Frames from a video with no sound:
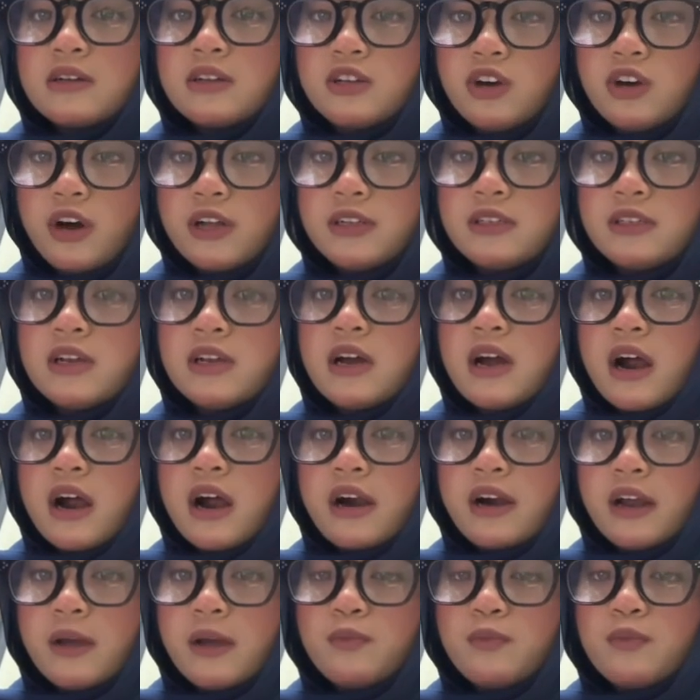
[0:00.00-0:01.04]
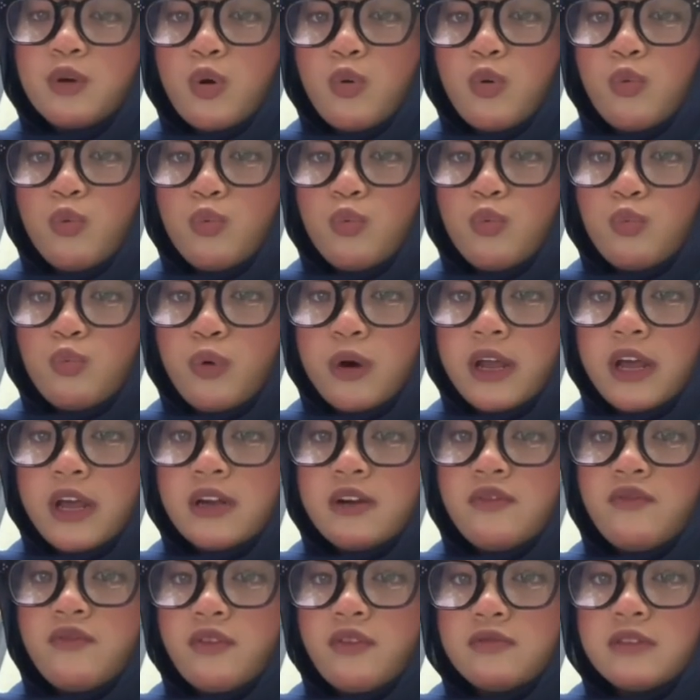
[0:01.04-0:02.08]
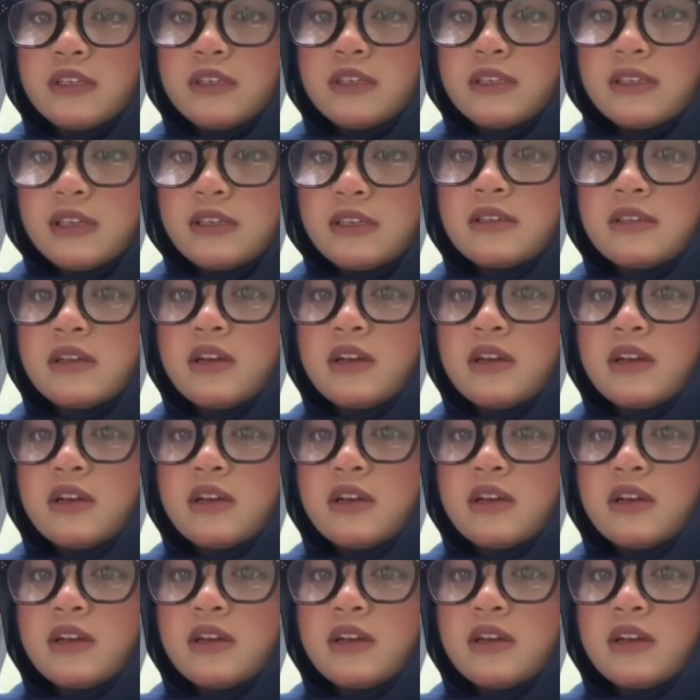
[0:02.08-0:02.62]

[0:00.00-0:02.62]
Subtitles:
guides RM 146